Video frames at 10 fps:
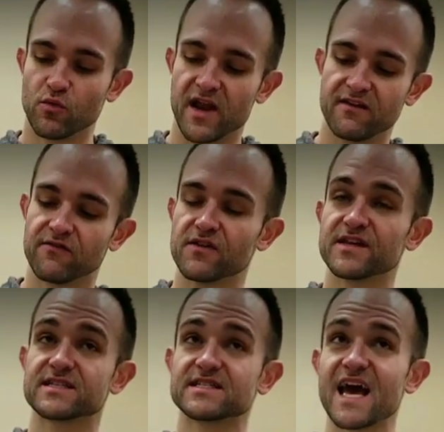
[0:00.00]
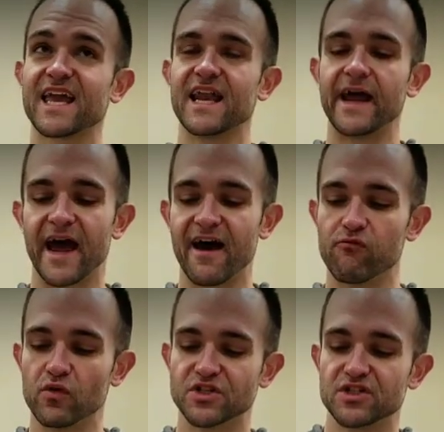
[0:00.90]
ready for the second
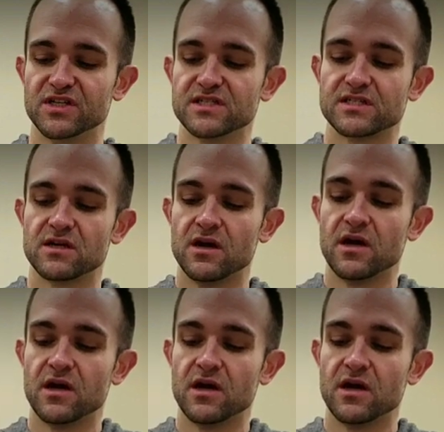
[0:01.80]
half, which is